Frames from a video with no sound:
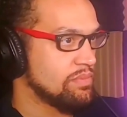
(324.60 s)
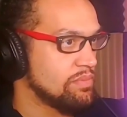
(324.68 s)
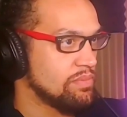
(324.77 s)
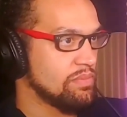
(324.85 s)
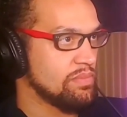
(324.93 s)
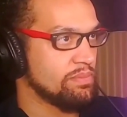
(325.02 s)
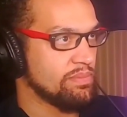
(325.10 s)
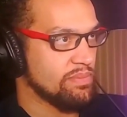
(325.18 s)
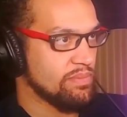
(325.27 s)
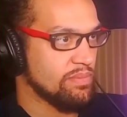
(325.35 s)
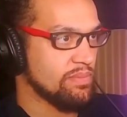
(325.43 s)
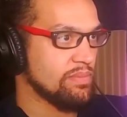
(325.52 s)
like I got no
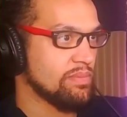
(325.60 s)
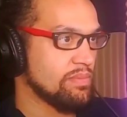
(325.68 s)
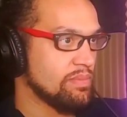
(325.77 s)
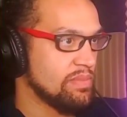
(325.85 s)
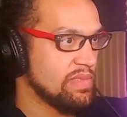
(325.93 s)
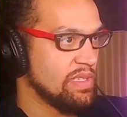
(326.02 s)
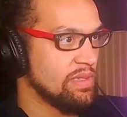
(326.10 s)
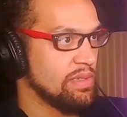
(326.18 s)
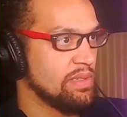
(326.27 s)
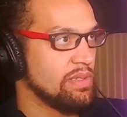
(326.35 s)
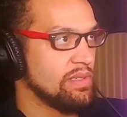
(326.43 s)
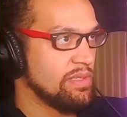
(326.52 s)
Oculus. I know you
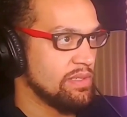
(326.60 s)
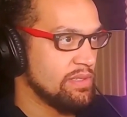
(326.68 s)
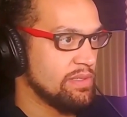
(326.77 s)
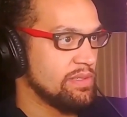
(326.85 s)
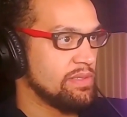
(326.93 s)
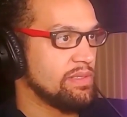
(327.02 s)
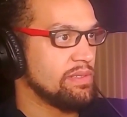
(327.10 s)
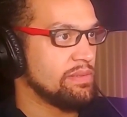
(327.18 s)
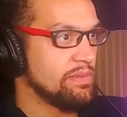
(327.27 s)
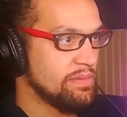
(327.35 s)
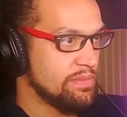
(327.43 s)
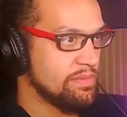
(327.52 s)
see us, no disguising
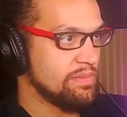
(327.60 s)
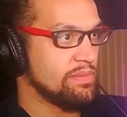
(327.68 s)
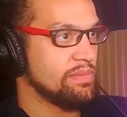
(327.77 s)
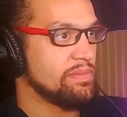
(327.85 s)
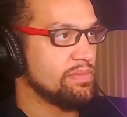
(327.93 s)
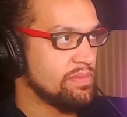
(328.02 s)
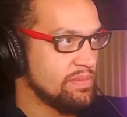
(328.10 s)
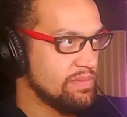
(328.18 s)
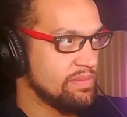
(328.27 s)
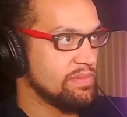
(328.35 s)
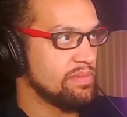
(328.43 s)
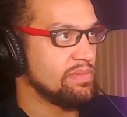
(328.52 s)
us, no
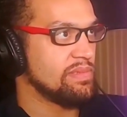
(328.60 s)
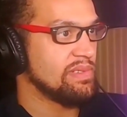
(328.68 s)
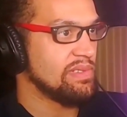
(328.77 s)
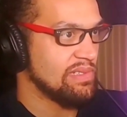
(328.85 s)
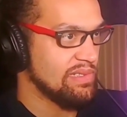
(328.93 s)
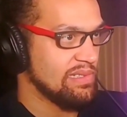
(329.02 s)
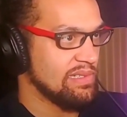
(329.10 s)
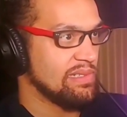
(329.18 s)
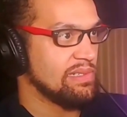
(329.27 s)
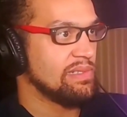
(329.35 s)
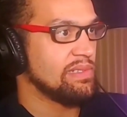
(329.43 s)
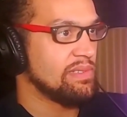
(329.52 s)
camouflaging us. That love is
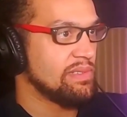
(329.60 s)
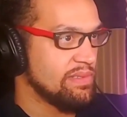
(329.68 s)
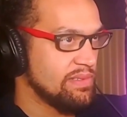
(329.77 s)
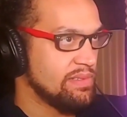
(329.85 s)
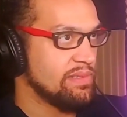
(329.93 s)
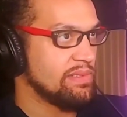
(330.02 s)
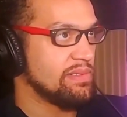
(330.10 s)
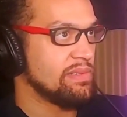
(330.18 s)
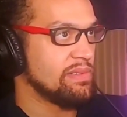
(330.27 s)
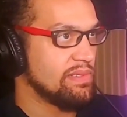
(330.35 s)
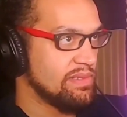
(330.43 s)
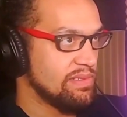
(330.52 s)
obvious and
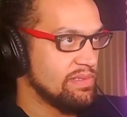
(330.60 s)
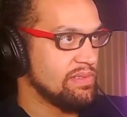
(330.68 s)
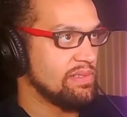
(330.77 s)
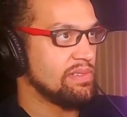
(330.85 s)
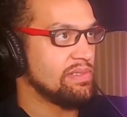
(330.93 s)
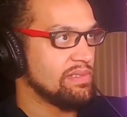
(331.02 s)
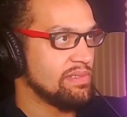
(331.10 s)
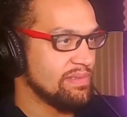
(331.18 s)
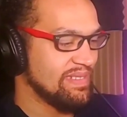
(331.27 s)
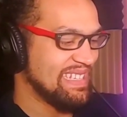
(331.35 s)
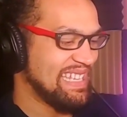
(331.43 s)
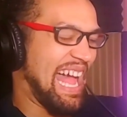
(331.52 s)
transparent if you're watching us.
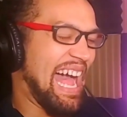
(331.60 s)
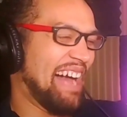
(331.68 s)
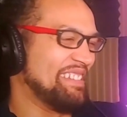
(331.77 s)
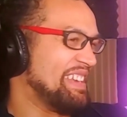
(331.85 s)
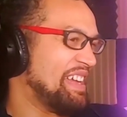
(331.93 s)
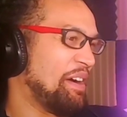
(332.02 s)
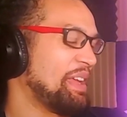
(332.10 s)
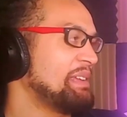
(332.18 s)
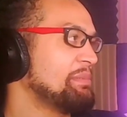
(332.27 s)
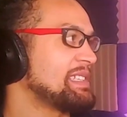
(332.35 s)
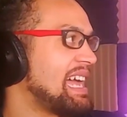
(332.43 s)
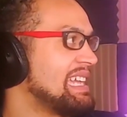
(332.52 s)
So oh no, he
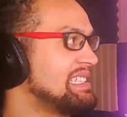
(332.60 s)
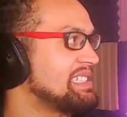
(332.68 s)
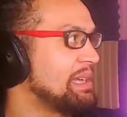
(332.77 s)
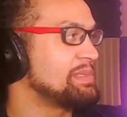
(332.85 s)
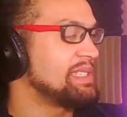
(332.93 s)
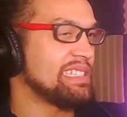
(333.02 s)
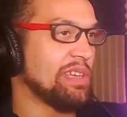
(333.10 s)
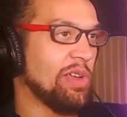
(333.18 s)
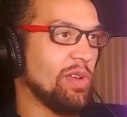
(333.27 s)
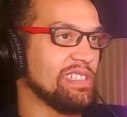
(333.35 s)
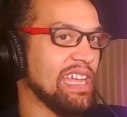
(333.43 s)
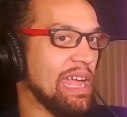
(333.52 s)
was on subject the
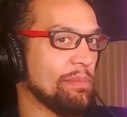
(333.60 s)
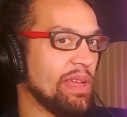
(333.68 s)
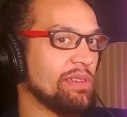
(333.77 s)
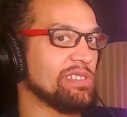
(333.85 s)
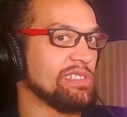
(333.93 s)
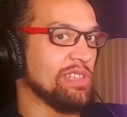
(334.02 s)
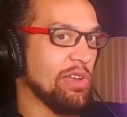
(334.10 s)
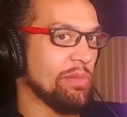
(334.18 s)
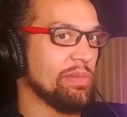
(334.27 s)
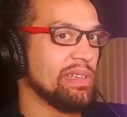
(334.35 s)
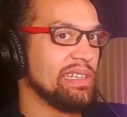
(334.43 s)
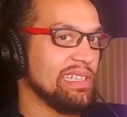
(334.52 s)
whole time. That was dope.
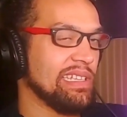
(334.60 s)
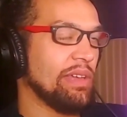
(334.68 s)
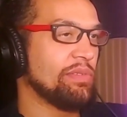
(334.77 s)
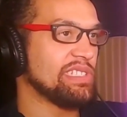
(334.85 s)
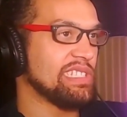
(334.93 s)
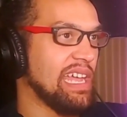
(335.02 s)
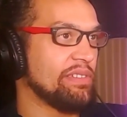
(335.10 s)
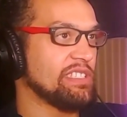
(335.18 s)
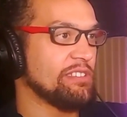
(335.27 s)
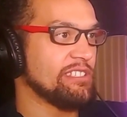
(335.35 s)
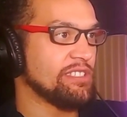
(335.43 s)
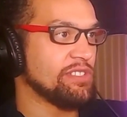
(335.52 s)
The love is
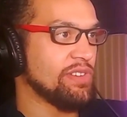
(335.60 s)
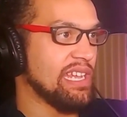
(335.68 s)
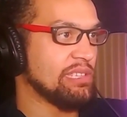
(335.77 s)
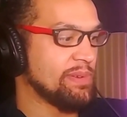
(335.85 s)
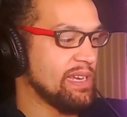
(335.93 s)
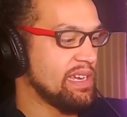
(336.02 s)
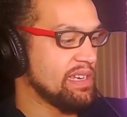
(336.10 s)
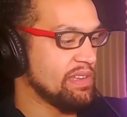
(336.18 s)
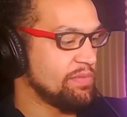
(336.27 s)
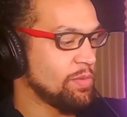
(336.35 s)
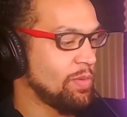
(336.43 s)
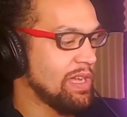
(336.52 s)
obvious and transparent
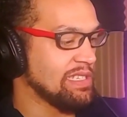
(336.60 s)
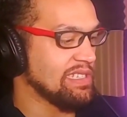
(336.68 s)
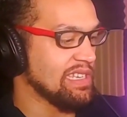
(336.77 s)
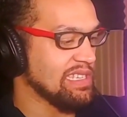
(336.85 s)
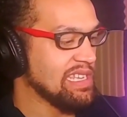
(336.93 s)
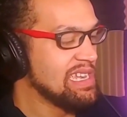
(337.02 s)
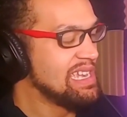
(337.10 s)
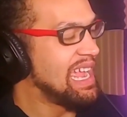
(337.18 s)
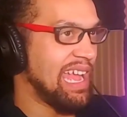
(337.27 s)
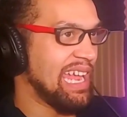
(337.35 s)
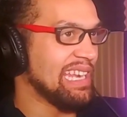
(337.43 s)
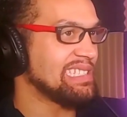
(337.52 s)
if you're watching this.
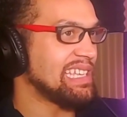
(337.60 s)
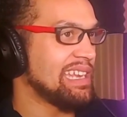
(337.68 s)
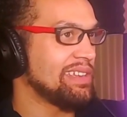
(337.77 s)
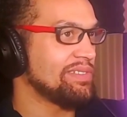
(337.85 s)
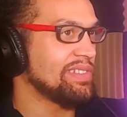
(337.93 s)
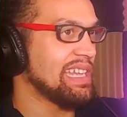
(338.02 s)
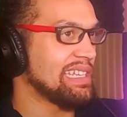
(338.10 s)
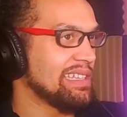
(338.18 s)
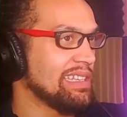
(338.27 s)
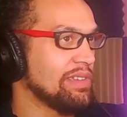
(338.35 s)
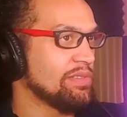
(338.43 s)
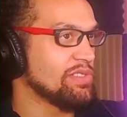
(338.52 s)
And it's kind of like a
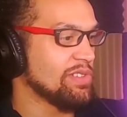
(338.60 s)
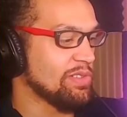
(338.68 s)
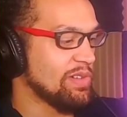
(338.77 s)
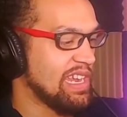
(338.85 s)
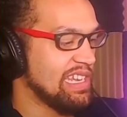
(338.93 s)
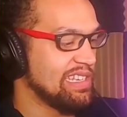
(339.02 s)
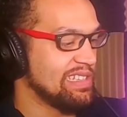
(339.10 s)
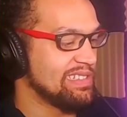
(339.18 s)
love song, right? He